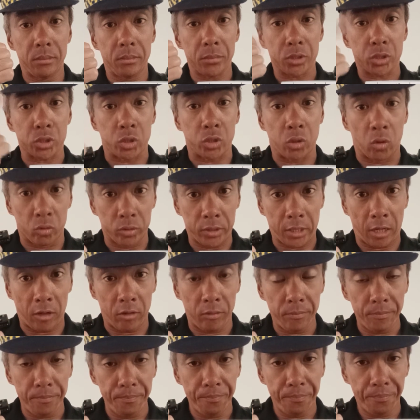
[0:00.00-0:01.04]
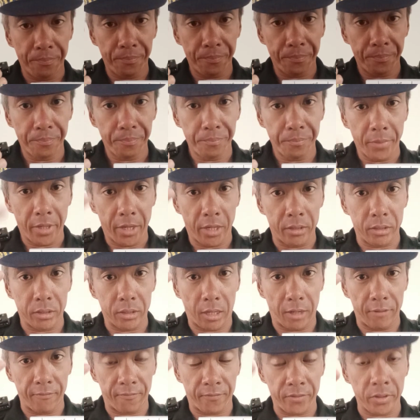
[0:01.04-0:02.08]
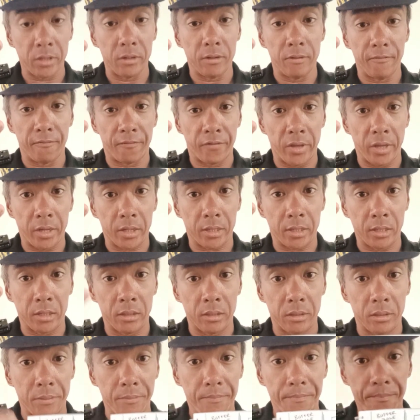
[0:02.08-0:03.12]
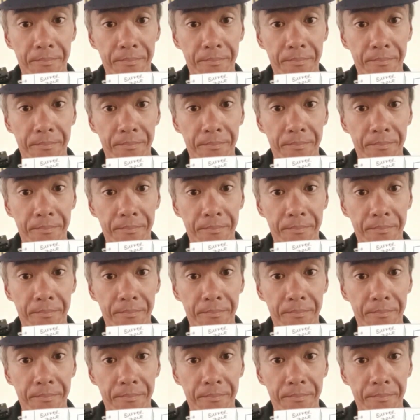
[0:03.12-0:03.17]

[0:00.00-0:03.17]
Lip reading: slow down, and divert vehicle,